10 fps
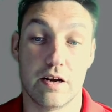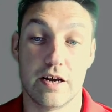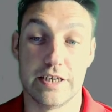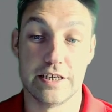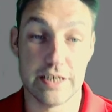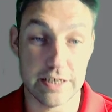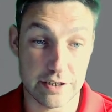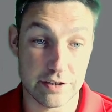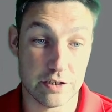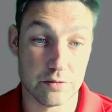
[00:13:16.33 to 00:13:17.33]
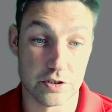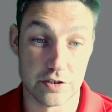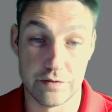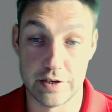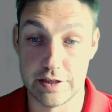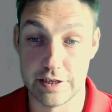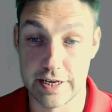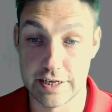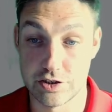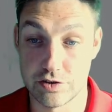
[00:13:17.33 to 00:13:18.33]
I need the user to fill in the
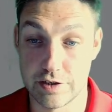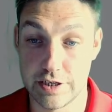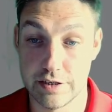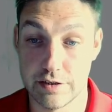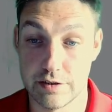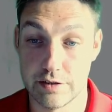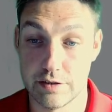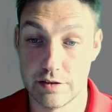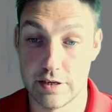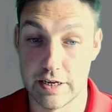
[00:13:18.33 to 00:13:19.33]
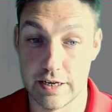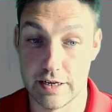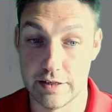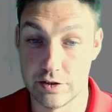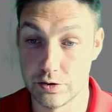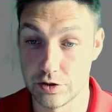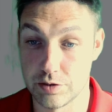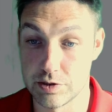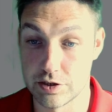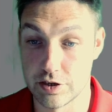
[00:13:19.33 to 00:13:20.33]
category, the
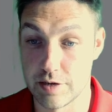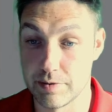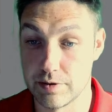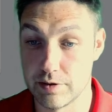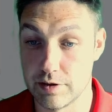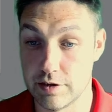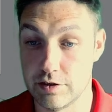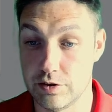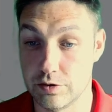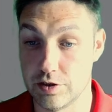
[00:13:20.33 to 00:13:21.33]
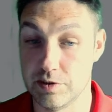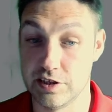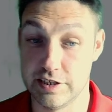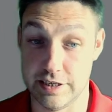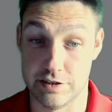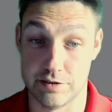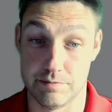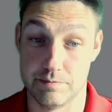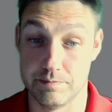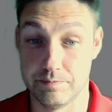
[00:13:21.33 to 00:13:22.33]
document type, and the document date.
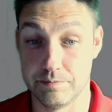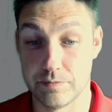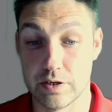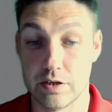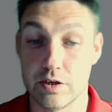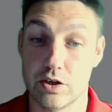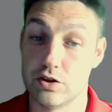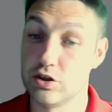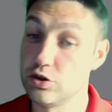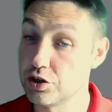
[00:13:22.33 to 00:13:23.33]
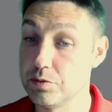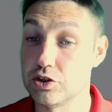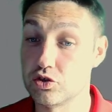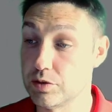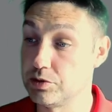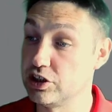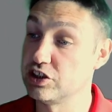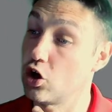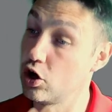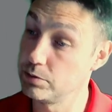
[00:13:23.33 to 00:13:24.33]
The document description
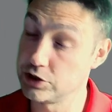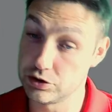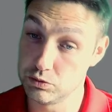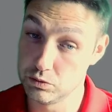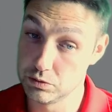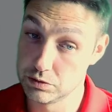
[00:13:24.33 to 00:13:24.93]
is optional,